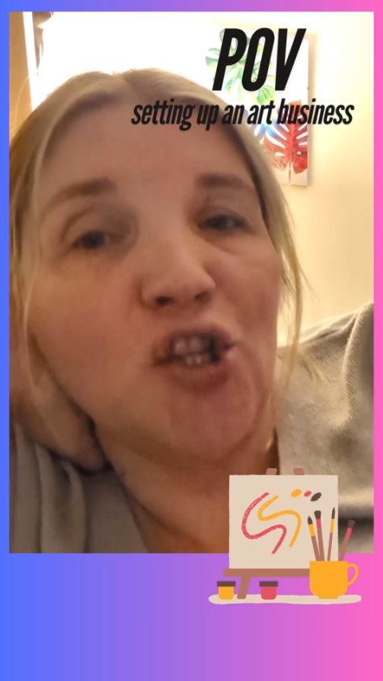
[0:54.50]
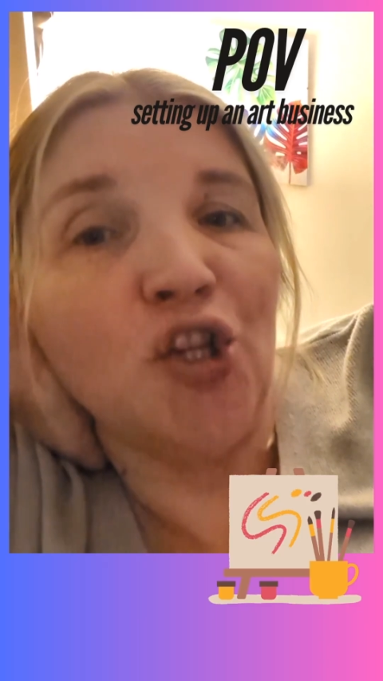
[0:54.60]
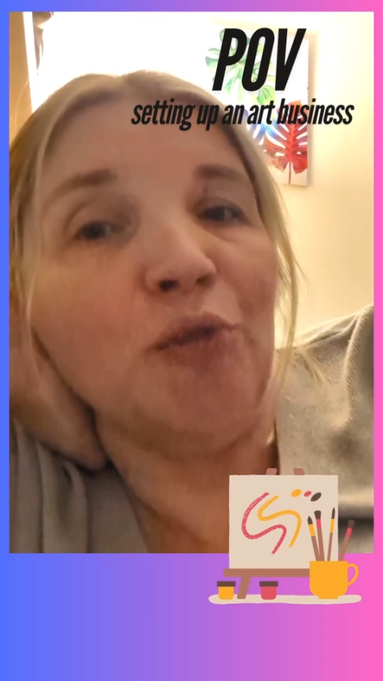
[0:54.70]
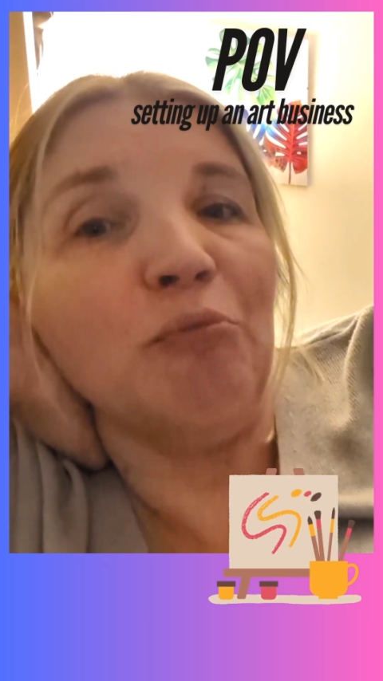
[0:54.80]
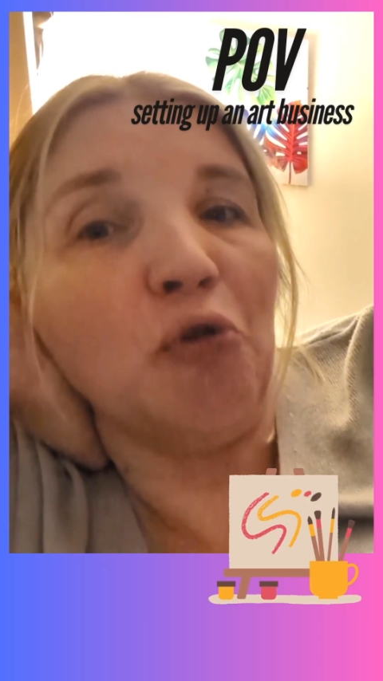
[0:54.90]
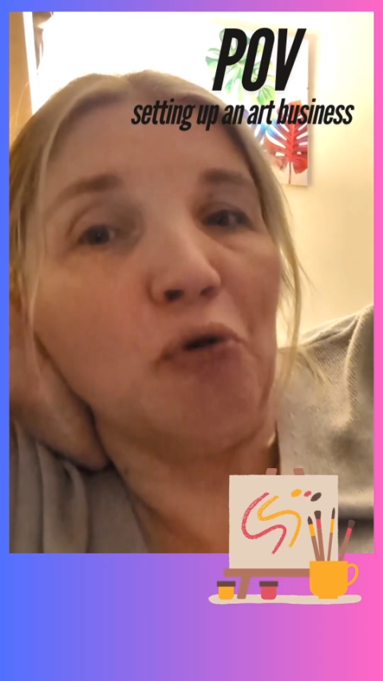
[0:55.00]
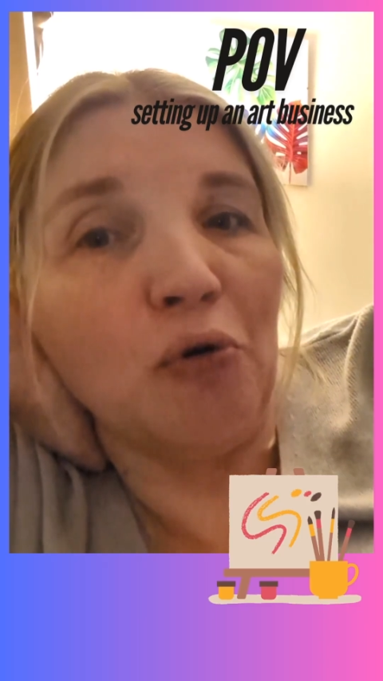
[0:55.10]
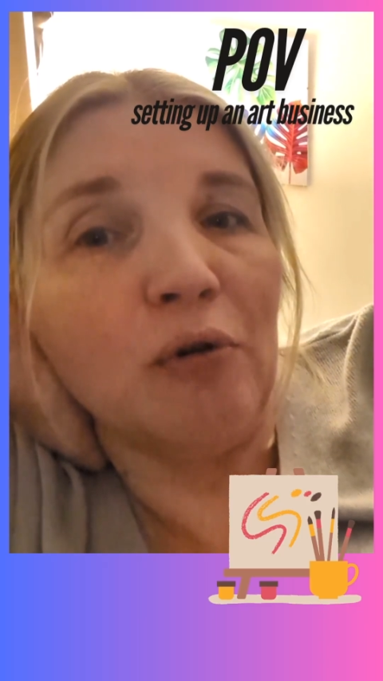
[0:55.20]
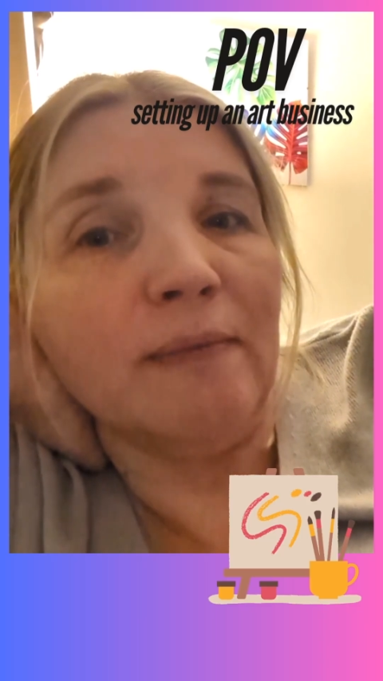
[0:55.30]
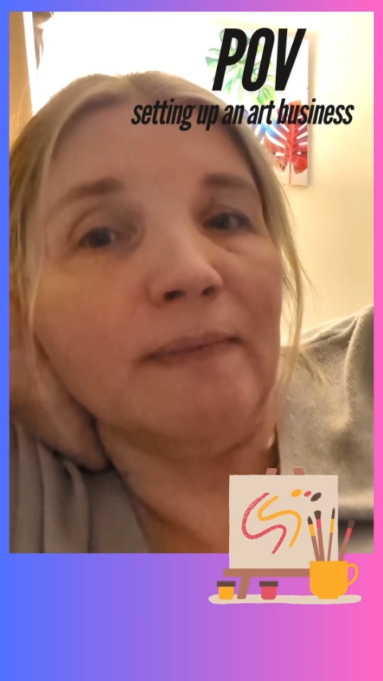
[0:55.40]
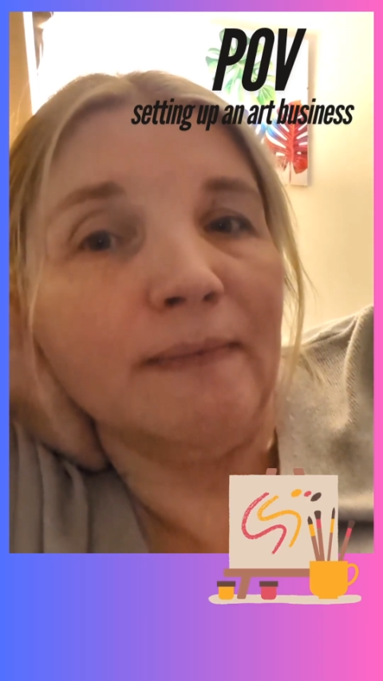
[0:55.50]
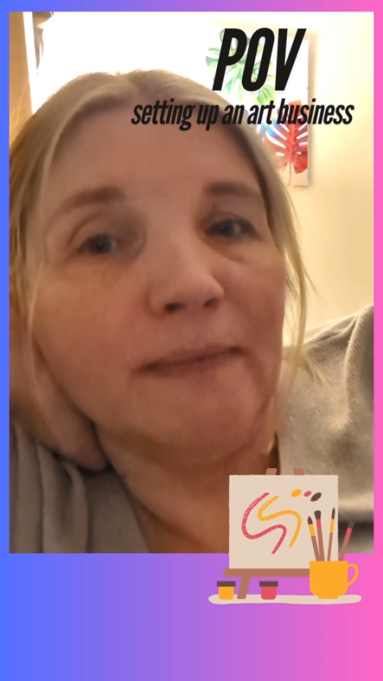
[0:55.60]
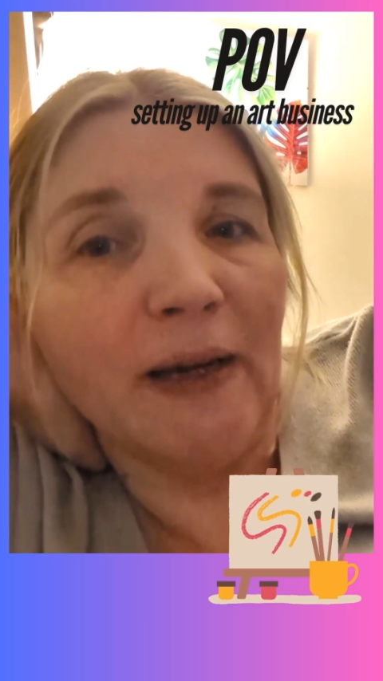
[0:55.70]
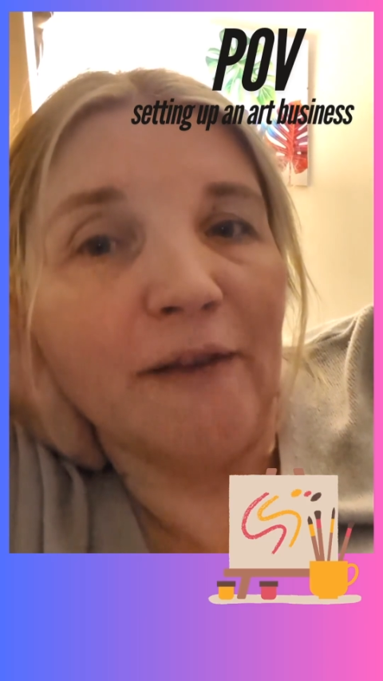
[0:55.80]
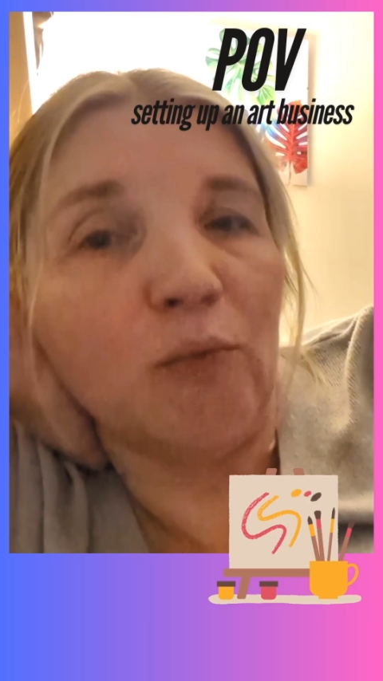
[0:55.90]
two more
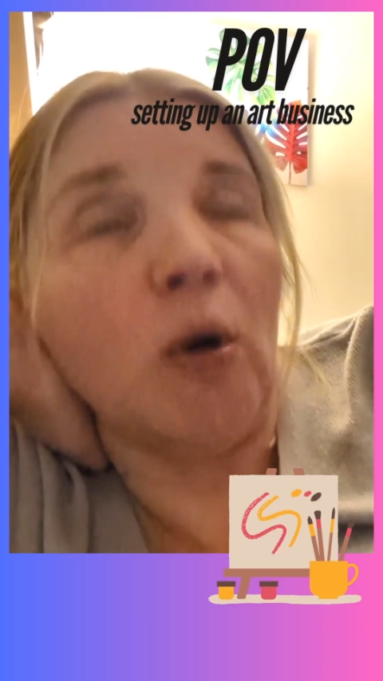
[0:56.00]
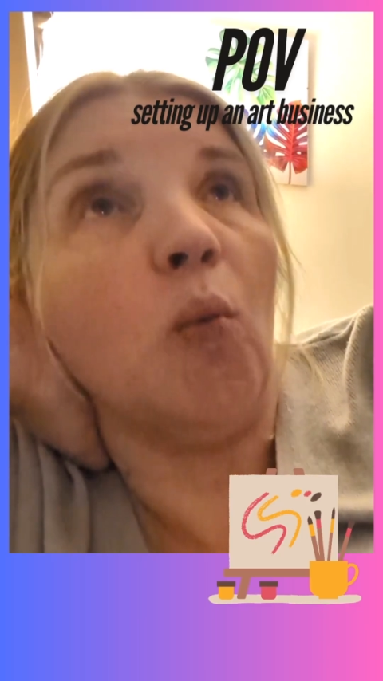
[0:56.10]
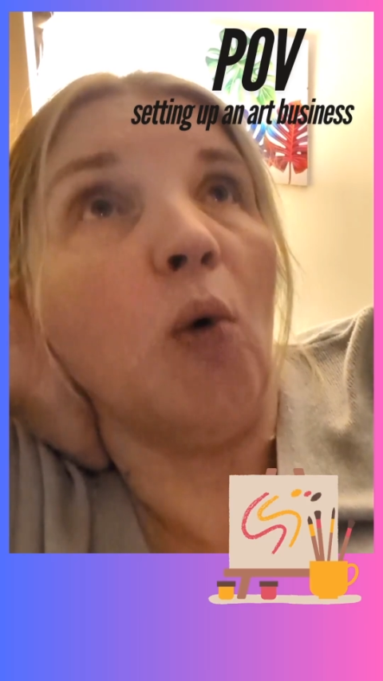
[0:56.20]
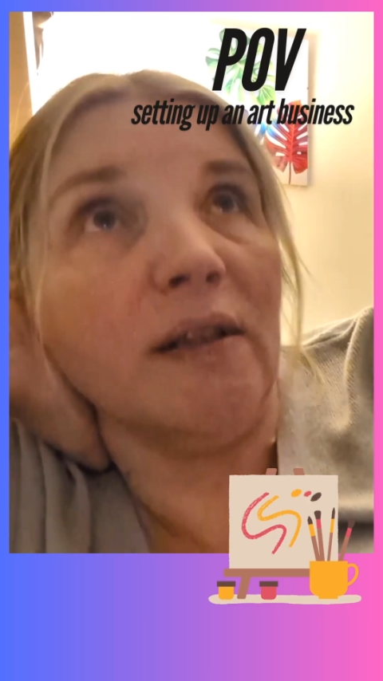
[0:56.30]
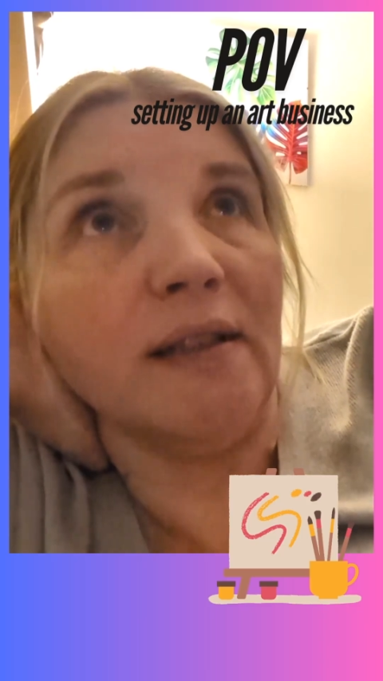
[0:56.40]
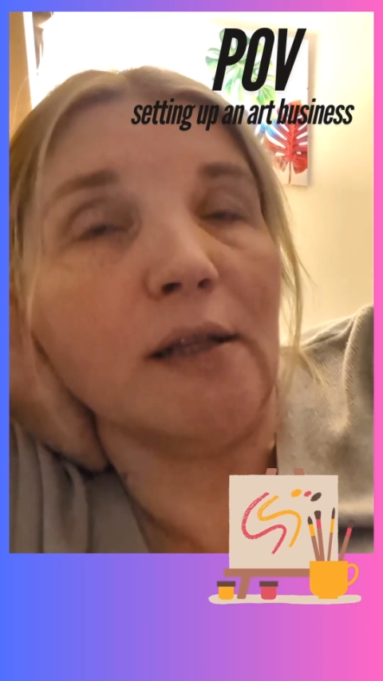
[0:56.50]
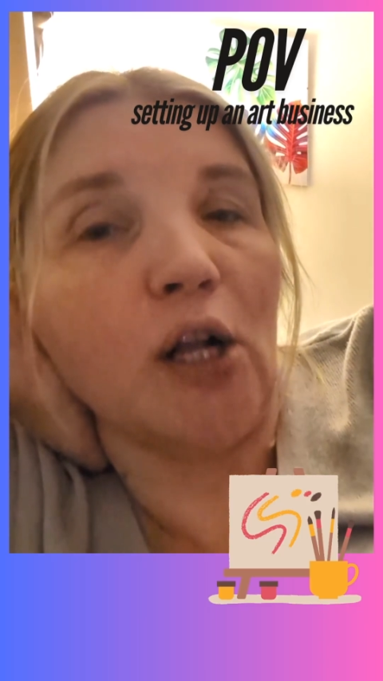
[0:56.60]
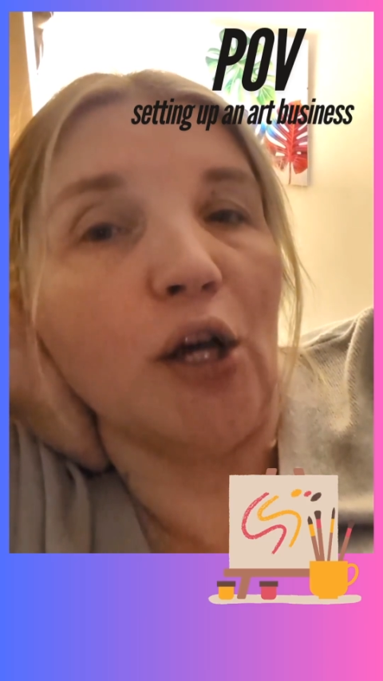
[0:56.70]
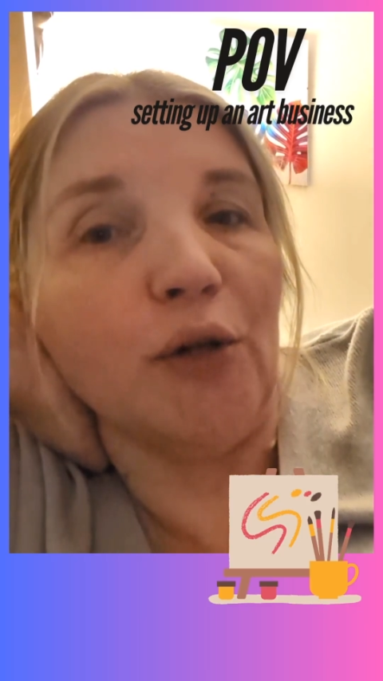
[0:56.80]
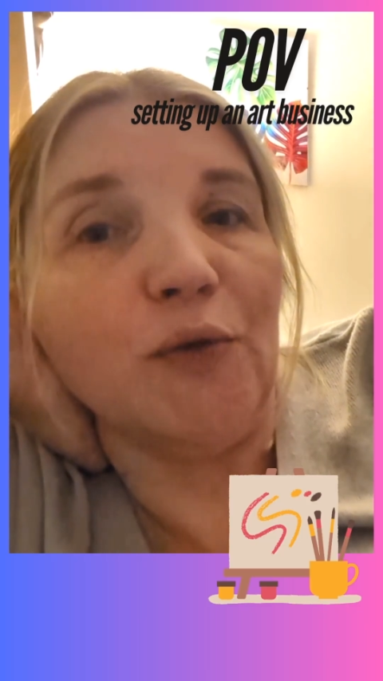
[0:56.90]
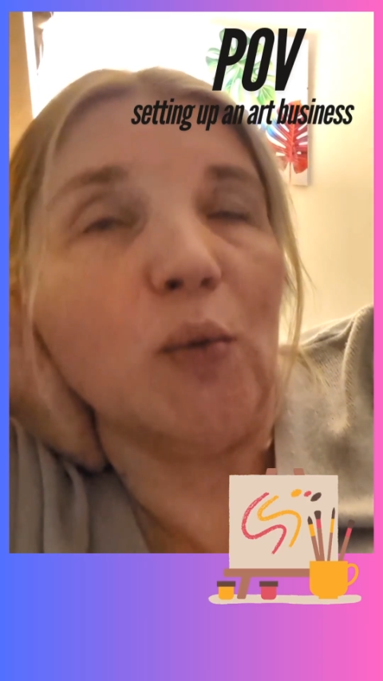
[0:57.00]
have, well, one's closed,